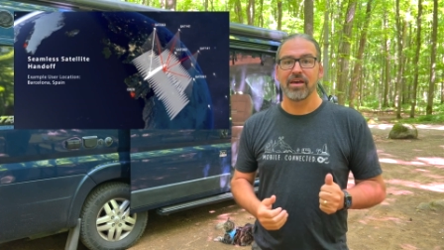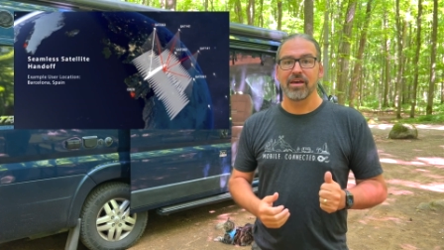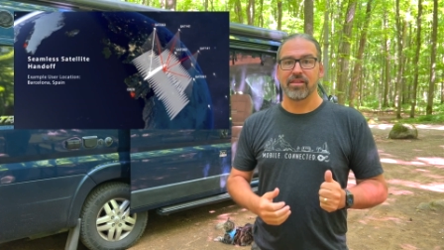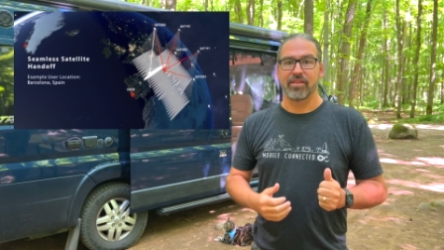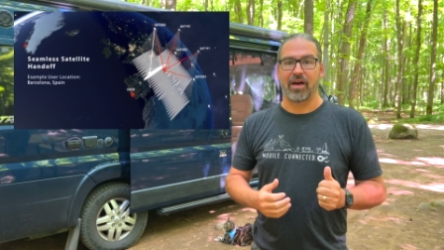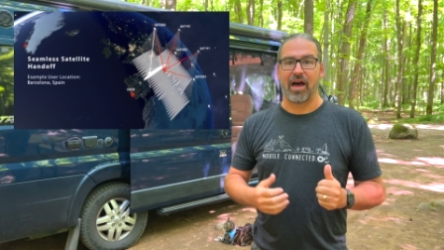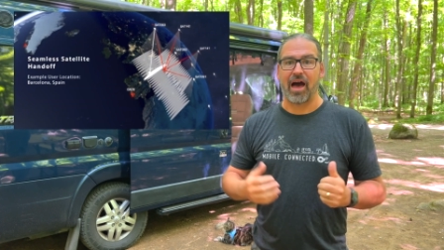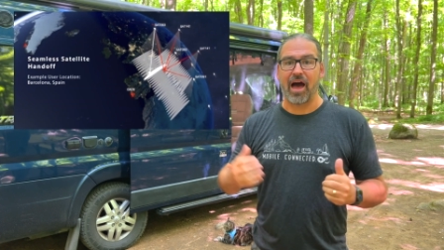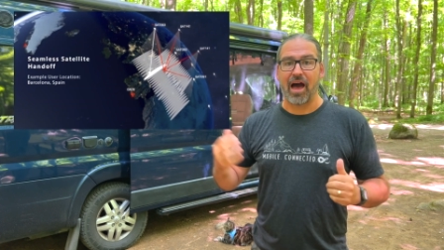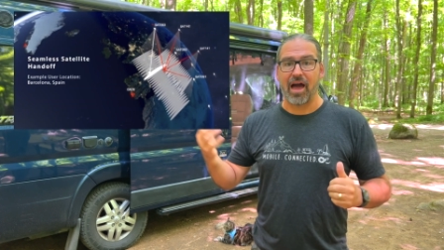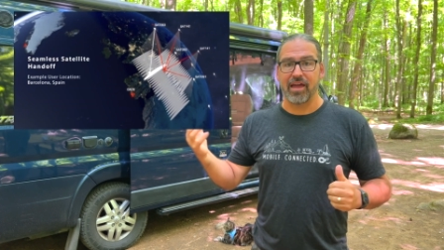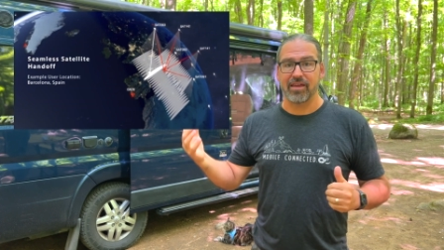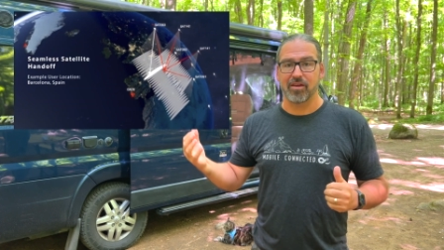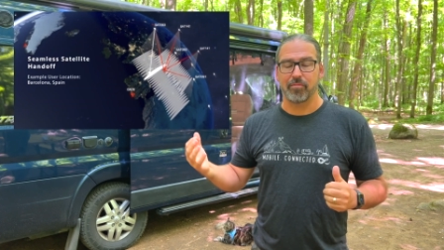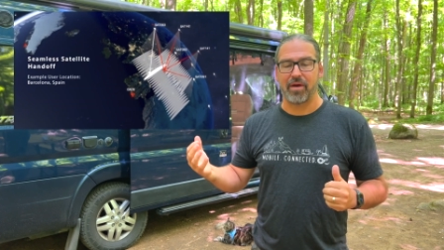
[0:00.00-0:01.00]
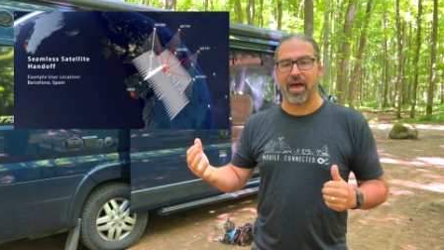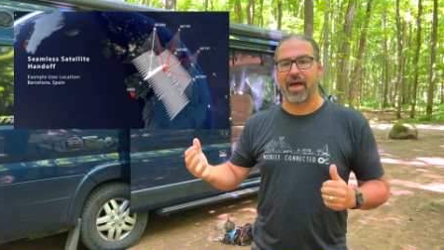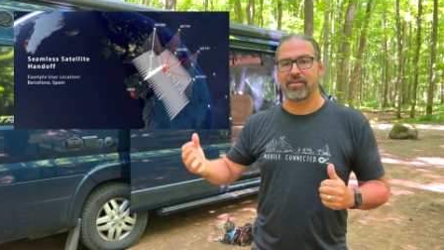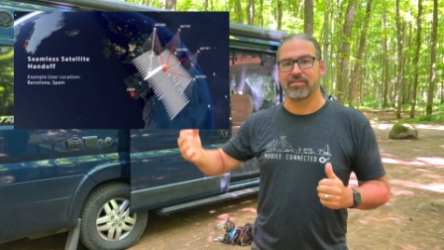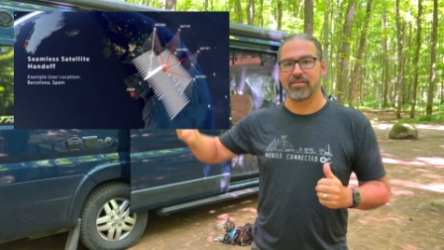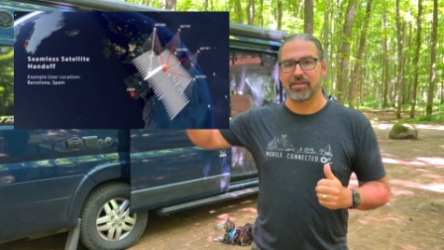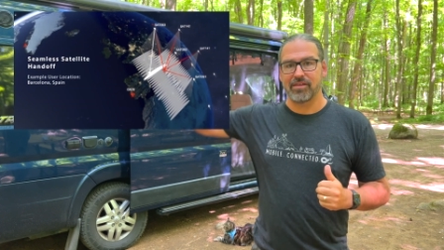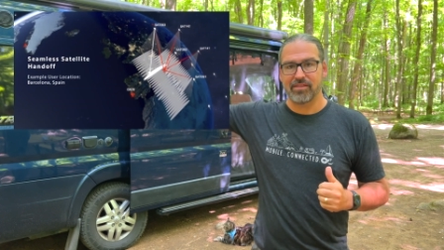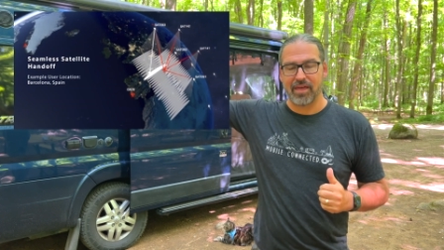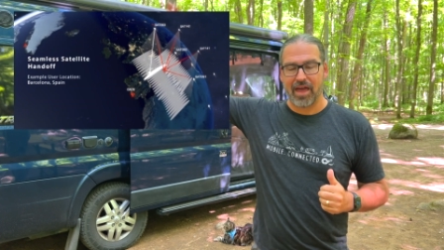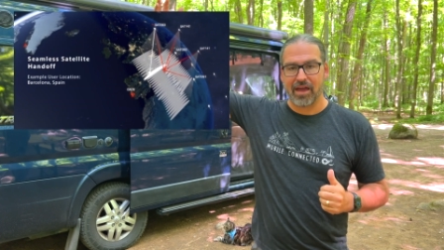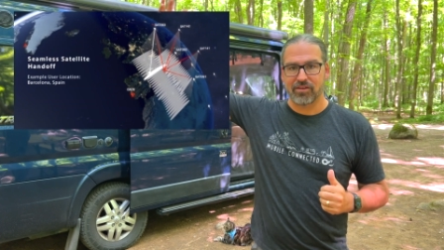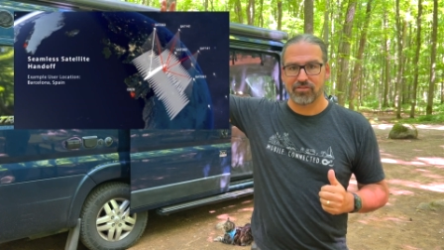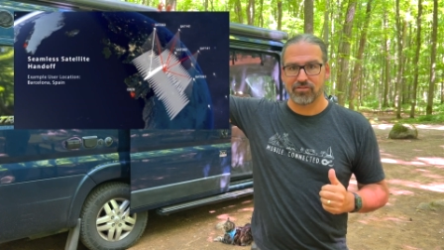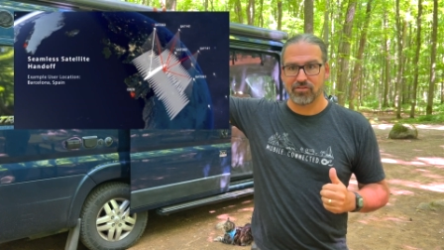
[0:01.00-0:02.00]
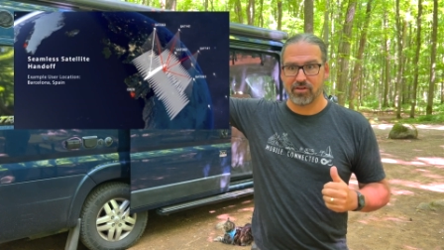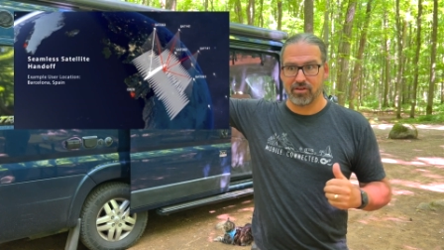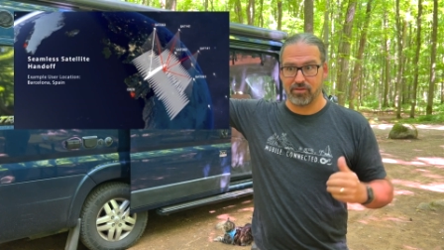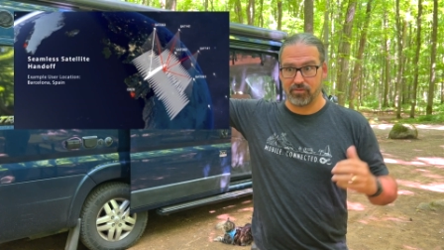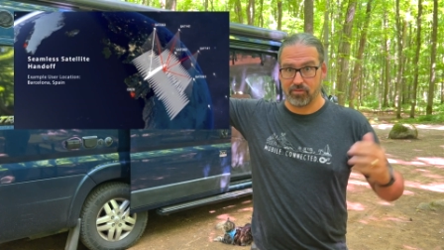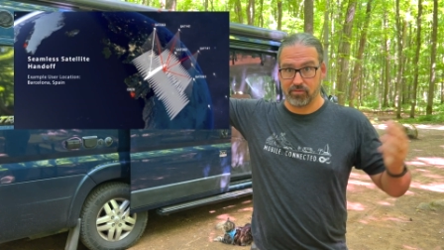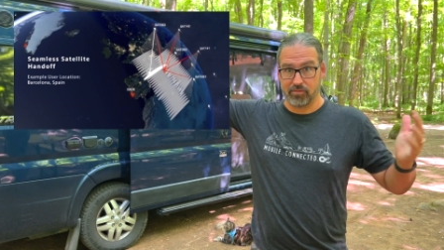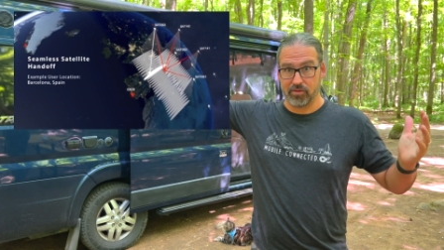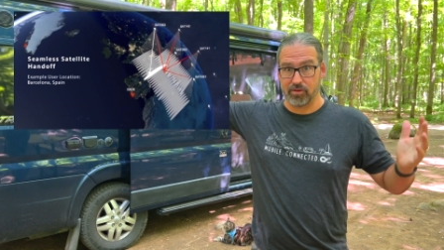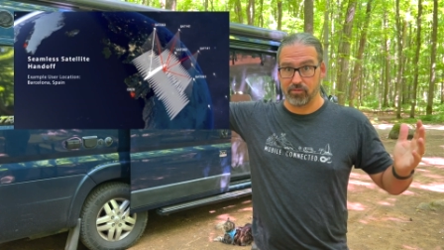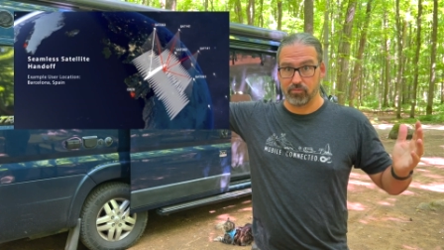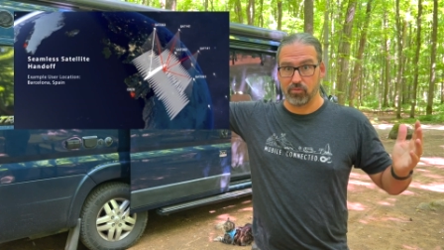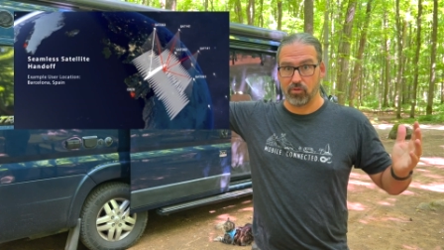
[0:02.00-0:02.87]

the high capacity, the extra, you know,